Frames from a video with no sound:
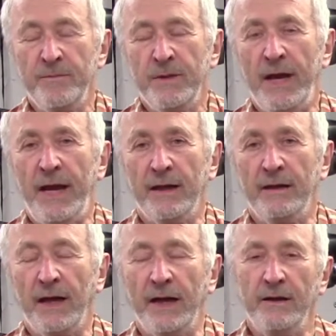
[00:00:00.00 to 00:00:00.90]

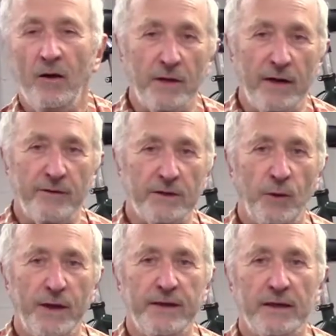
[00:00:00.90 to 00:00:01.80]
And I know that I've got
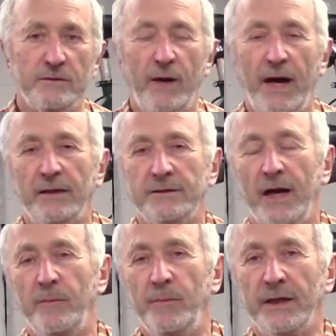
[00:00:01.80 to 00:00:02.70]
20,000 miles
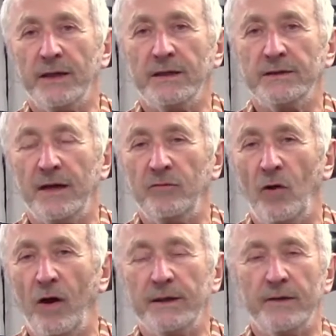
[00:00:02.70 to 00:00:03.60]
on it because I've
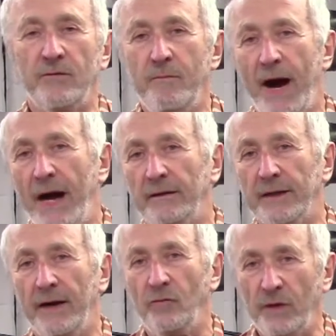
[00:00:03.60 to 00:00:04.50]
logged every mile that
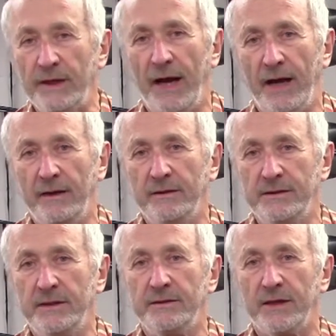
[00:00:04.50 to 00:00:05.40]
I've ridden on it
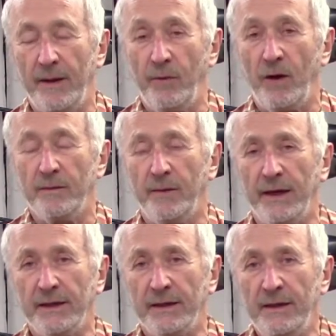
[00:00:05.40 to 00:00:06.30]
since I bought the
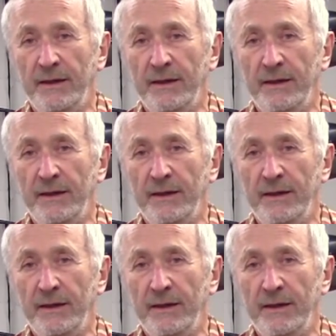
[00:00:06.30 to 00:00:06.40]
bike.